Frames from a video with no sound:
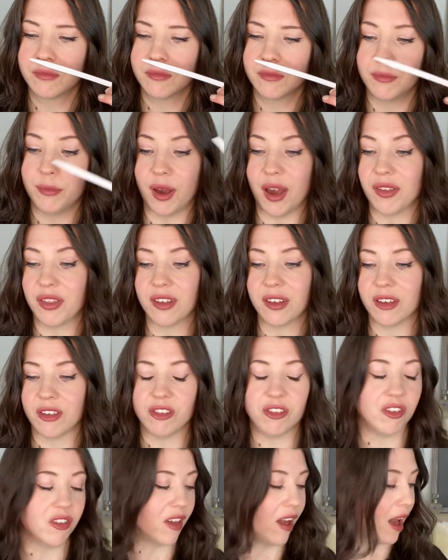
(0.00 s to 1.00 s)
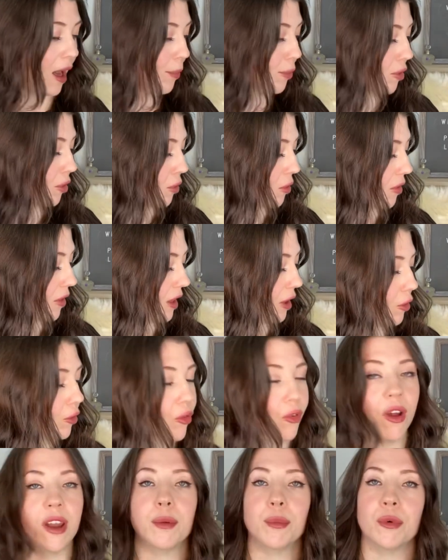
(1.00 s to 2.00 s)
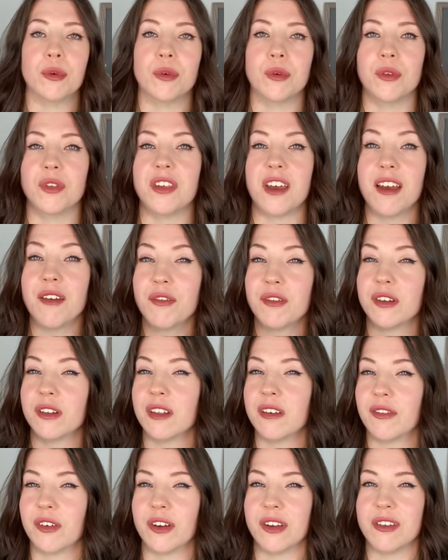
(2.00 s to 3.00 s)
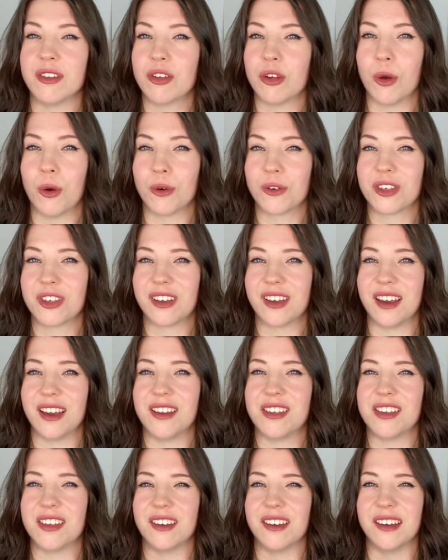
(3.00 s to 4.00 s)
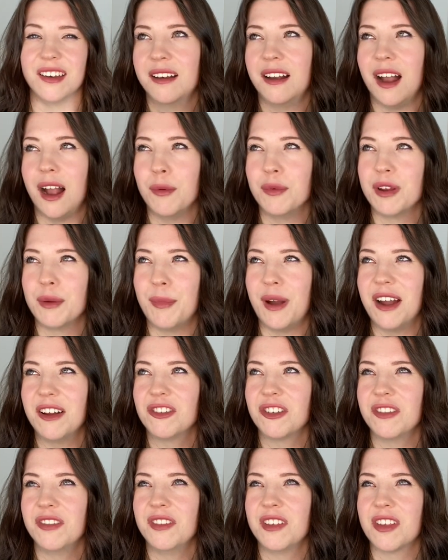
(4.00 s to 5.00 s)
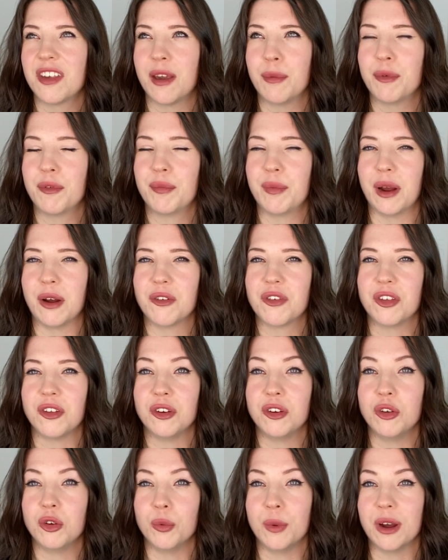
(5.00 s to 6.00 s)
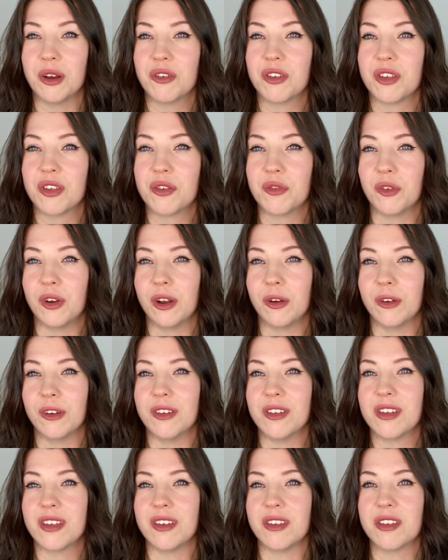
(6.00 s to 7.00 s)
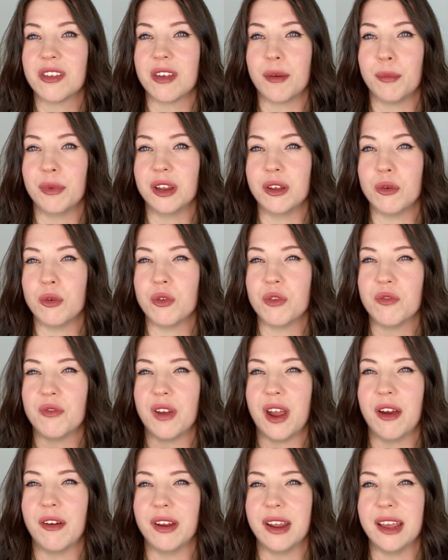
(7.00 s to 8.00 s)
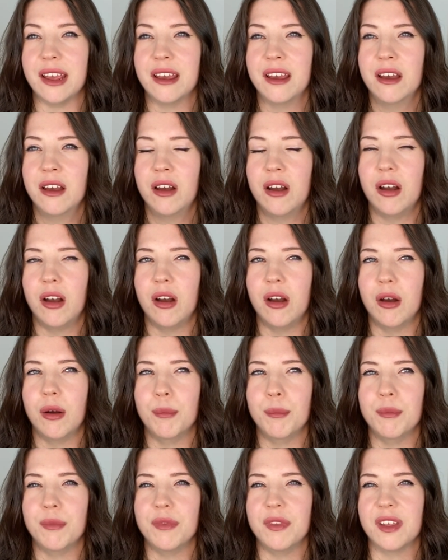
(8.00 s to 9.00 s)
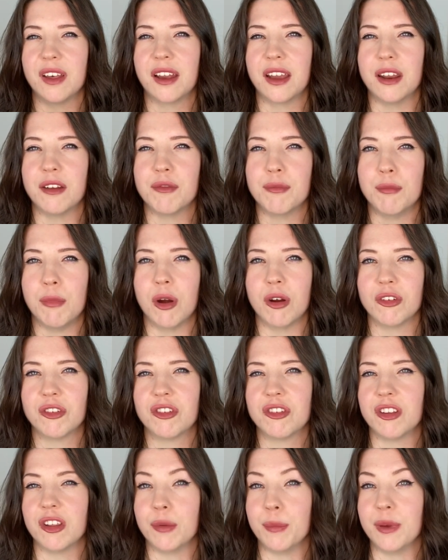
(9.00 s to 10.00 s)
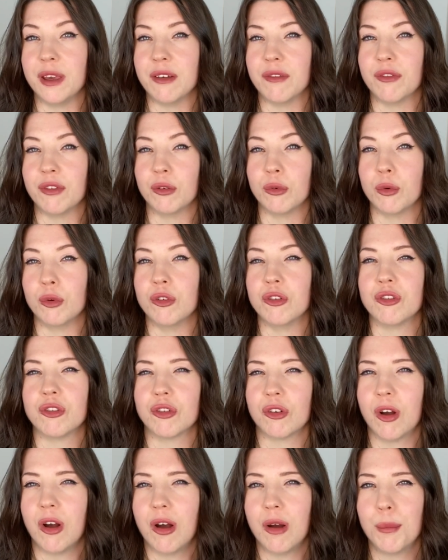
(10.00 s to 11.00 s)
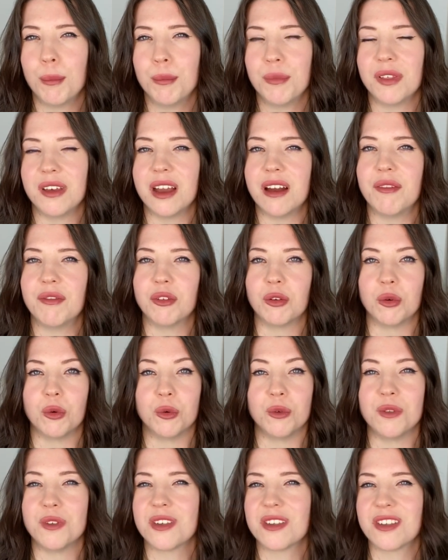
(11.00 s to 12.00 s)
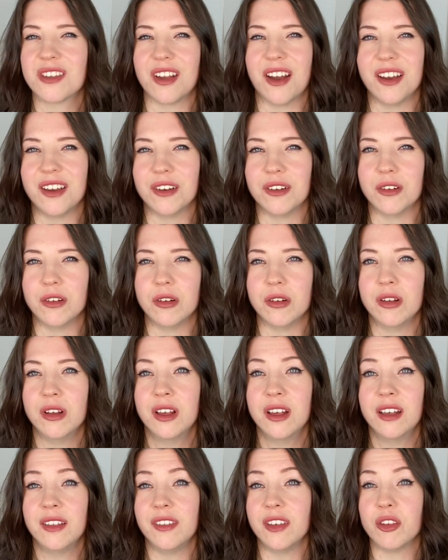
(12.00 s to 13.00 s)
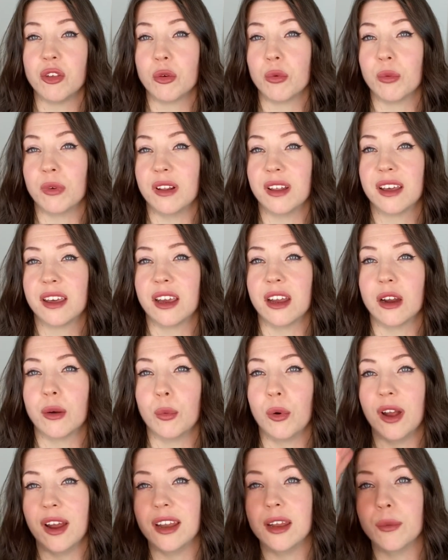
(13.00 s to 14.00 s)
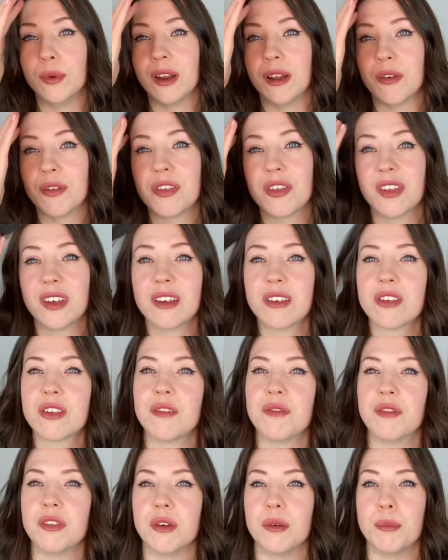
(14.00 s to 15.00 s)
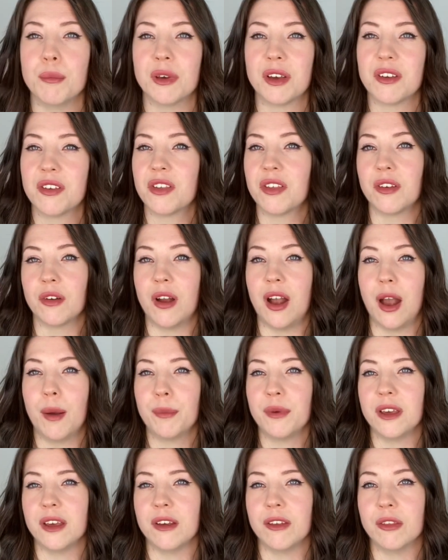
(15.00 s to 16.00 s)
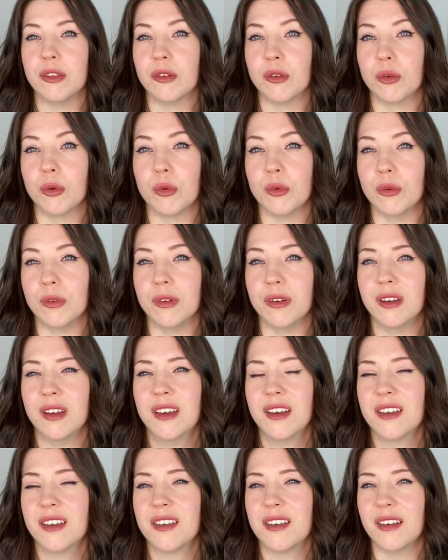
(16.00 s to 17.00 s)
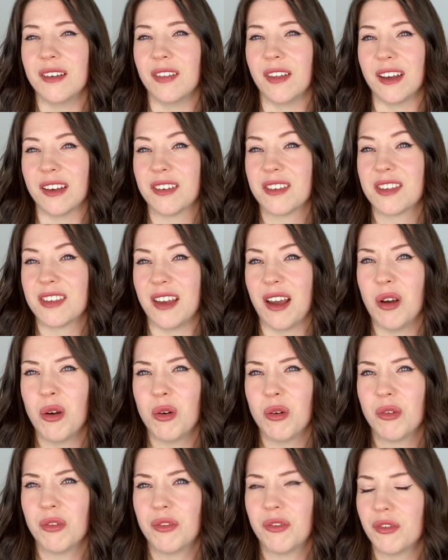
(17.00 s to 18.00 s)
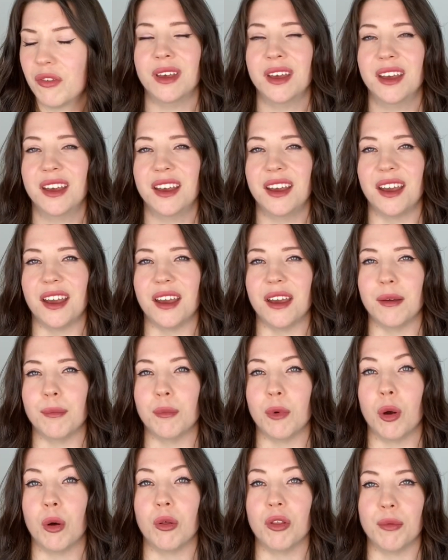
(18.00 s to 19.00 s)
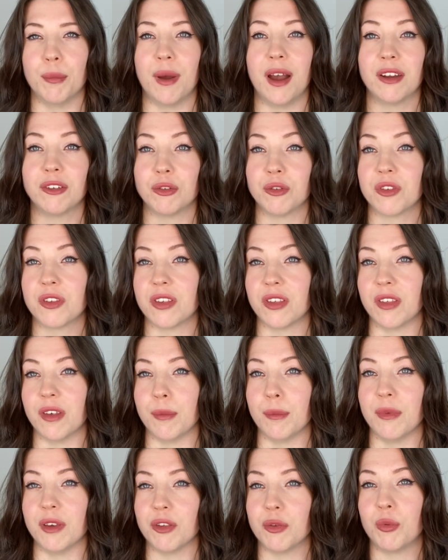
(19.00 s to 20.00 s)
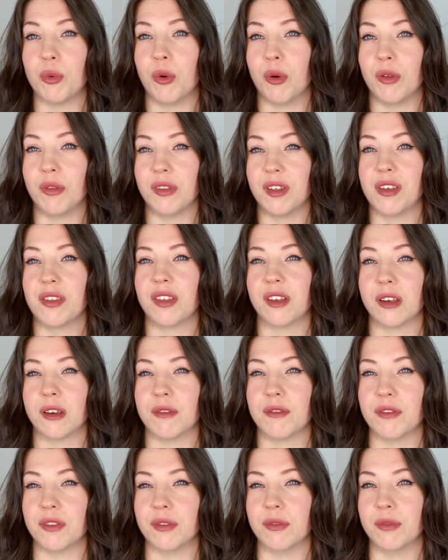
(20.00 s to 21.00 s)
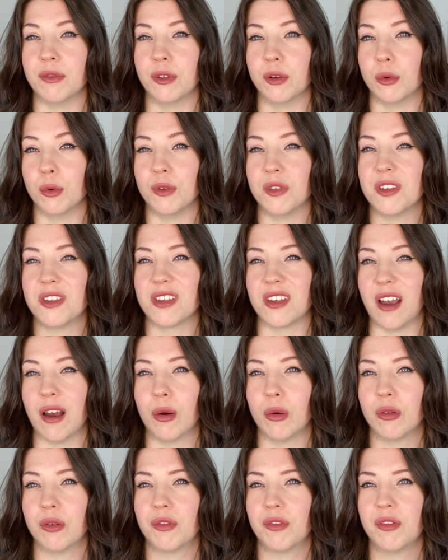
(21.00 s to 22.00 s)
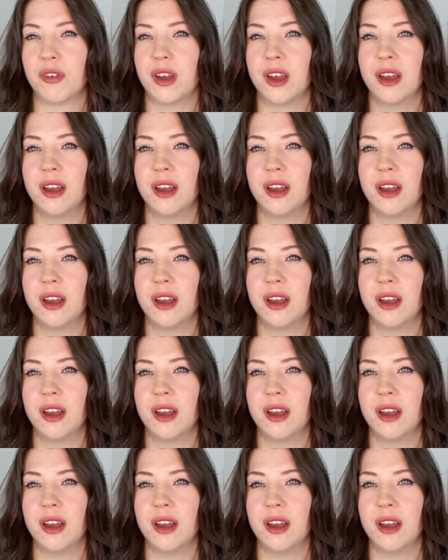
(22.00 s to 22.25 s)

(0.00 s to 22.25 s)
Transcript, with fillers: but I think it's just absolutely incredible, definitely very intoxicating. I would imagine the type of person who wears this fragrance is somebody who's very um, they kind of march to the beat of their own drum, they have their own style, they don't really care what anyone else thinks of them because they're happy in their own like self um, all that matters to them is what they think of their own self.